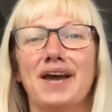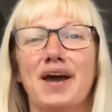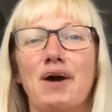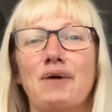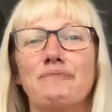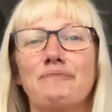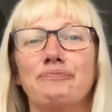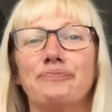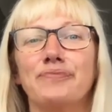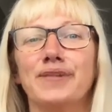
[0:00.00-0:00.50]
I
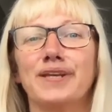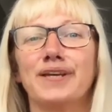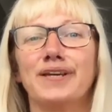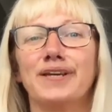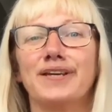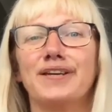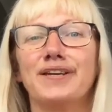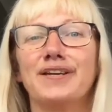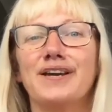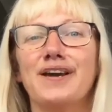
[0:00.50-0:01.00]

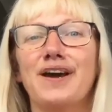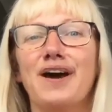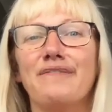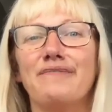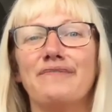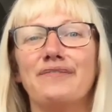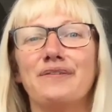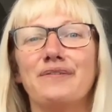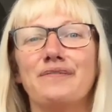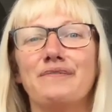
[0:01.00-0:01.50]

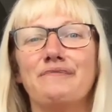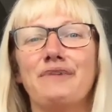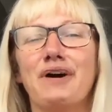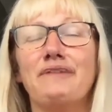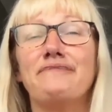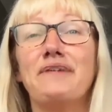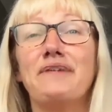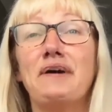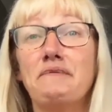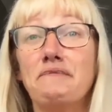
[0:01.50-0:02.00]

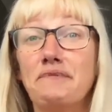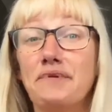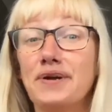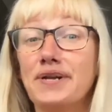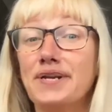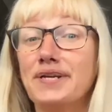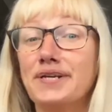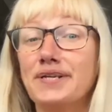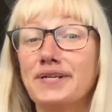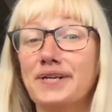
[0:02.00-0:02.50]
felt
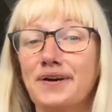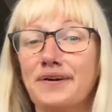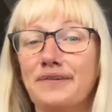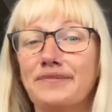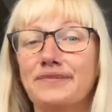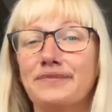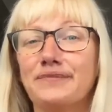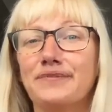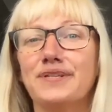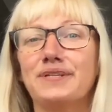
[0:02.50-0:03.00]
really good
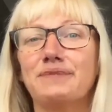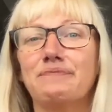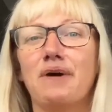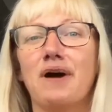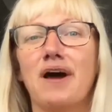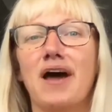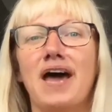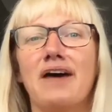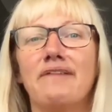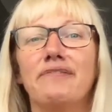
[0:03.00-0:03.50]
afterwards, but
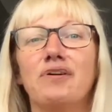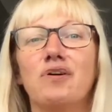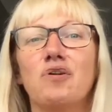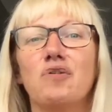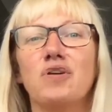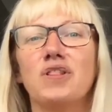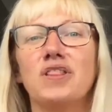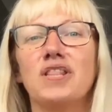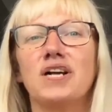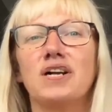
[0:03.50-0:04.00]
I have
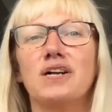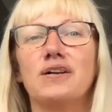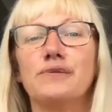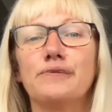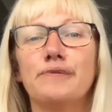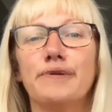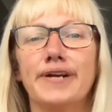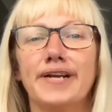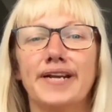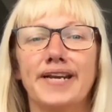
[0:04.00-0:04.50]
got the
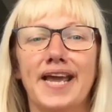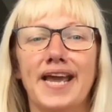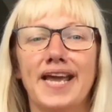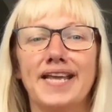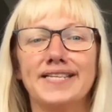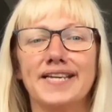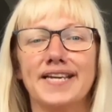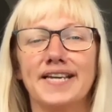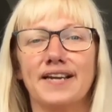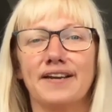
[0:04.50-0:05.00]
chlorine
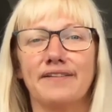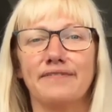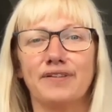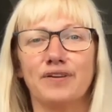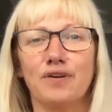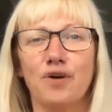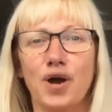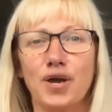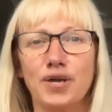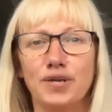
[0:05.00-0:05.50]
headache I
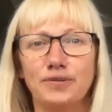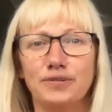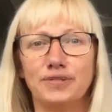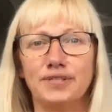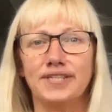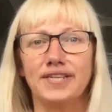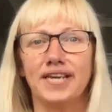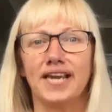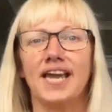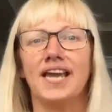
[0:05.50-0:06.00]
forgot I used
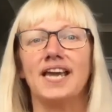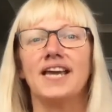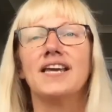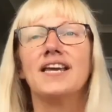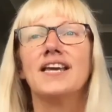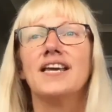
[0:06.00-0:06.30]
to get.